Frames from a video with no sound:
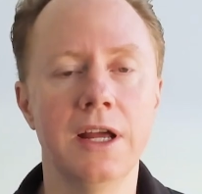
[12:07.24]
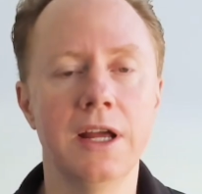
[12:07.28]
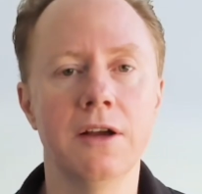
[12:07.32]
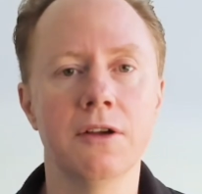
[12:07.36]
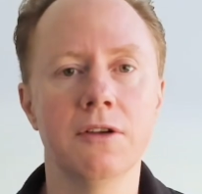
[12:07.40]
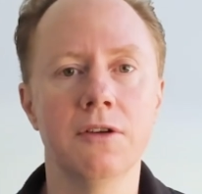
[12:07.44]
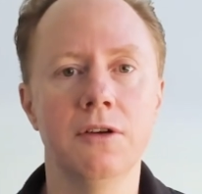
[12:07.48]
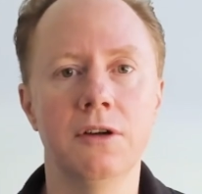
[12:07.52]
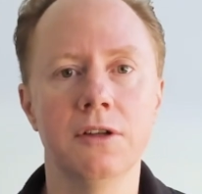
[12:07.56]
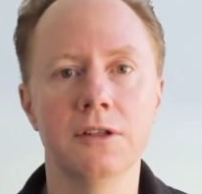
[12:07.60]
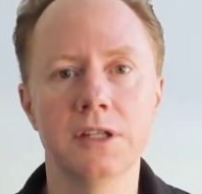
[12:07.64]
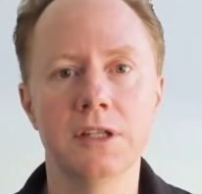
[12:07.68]
our
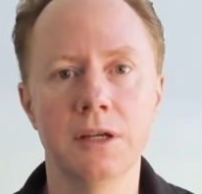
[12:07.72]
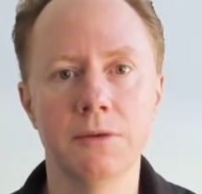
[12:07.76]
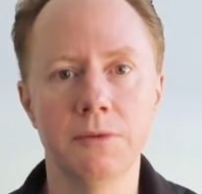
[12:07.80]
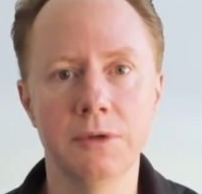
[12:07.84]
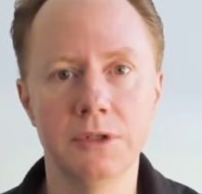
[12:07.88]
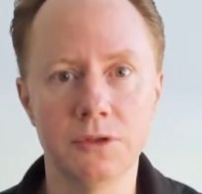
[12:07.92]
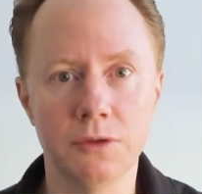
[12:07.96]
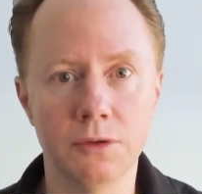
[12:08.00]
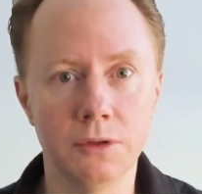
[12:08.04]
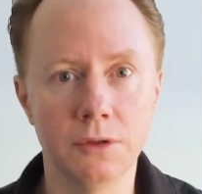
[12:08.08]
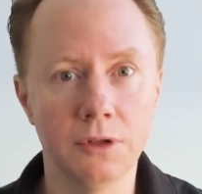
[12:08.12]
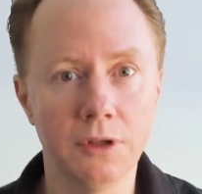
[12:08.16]
content, we
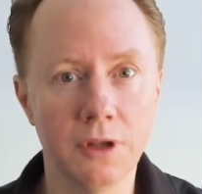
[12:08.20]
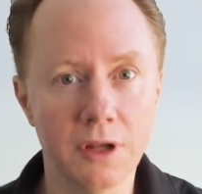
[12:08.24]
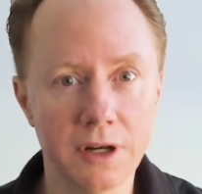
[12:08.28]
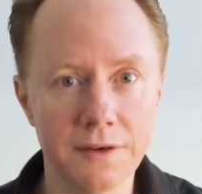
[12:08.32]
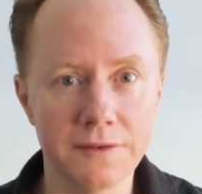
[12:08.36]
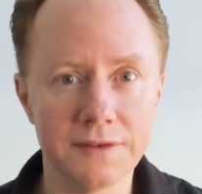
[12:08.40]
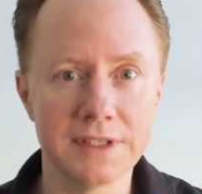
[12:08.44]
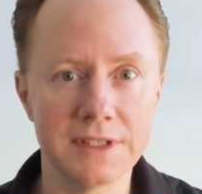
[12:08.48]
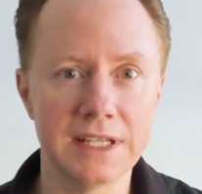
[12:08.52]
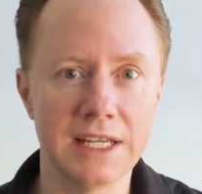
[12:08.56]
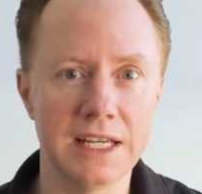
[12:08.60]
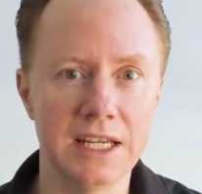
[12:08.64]
do a lot
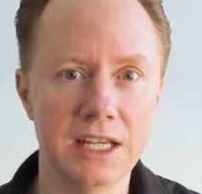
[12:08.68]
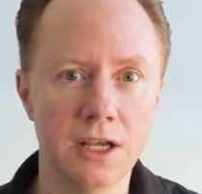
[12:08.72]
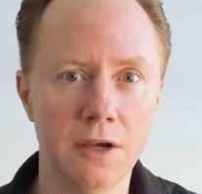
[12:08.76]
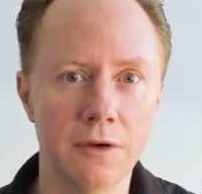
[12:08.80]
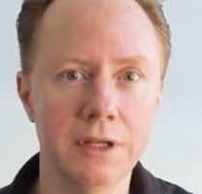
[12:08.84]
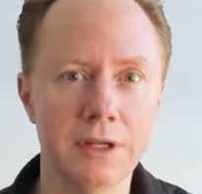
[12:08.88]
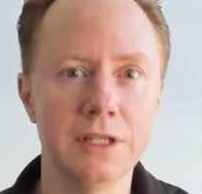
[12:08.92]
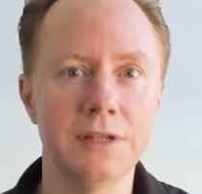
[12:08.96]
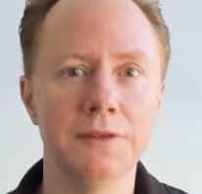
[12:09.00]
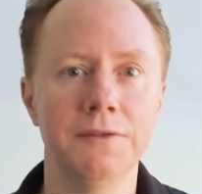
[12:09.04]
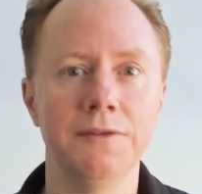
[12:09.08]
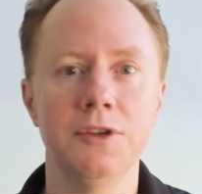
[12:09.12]
of CEO
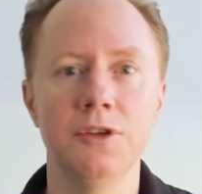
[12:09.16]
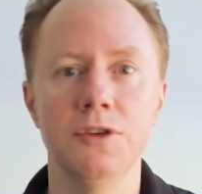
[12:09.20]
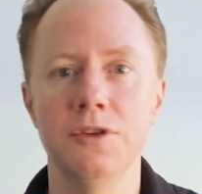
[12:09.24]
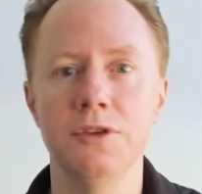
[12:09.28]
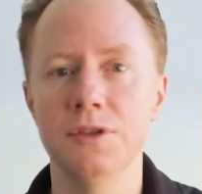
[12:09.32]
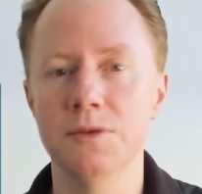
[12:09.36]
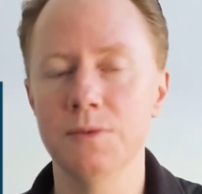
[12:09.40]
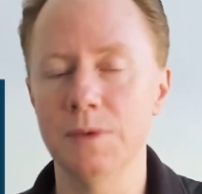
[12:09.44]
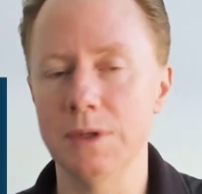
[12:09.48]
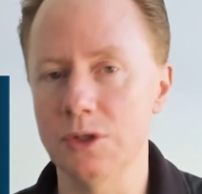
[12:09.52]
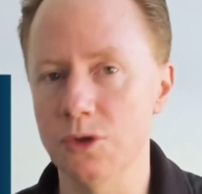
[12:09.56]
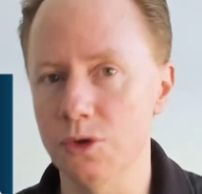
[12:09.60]

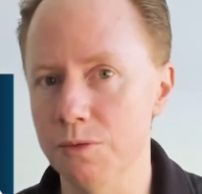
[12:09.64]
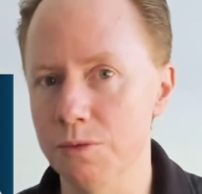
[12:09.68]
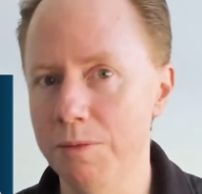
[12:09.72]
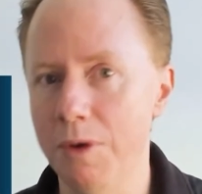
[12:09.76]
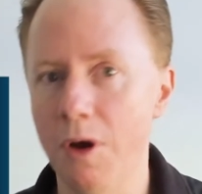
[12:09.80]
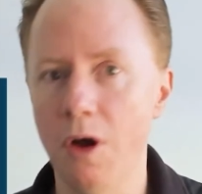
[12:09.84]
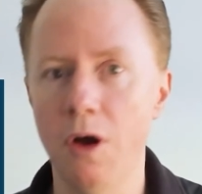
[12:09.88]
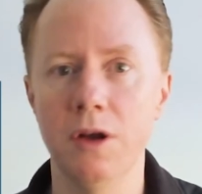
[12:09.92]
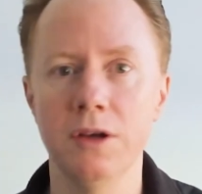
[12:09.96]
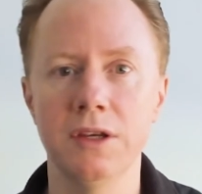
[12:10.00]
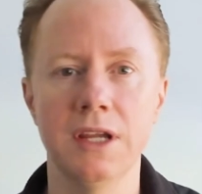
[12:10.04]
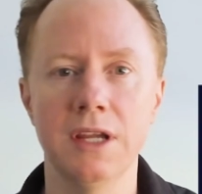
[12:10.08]
interviews, we do
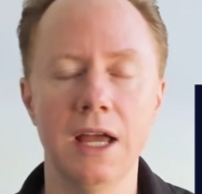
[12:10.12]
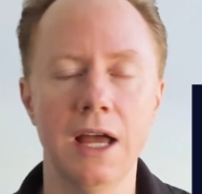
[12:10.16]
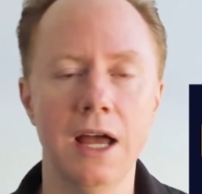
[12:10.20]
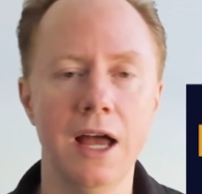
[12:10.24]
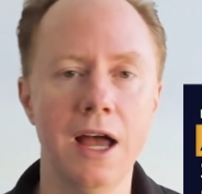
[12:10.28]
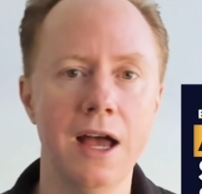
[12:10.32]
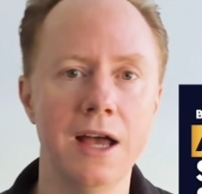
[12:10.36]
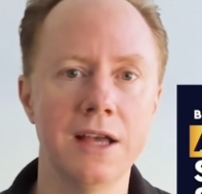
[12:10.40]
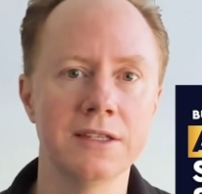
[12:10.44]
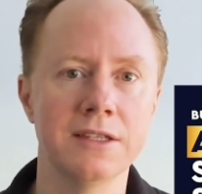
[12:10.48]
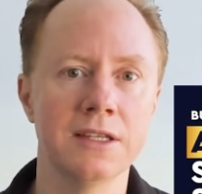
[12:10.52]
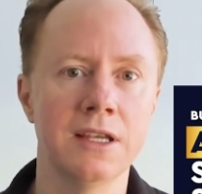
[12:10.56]

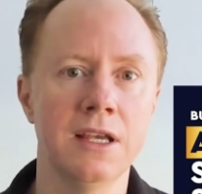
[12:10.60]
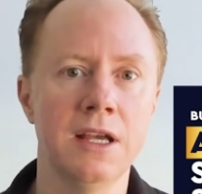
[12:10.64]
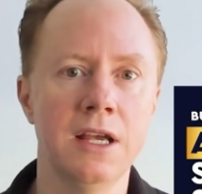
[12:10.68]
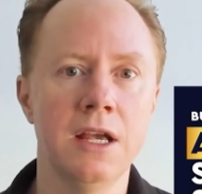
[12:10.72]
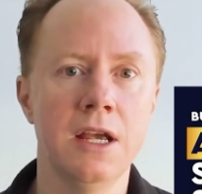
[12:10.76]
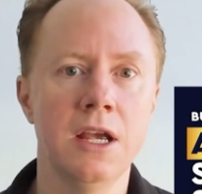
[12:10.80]
podcasts,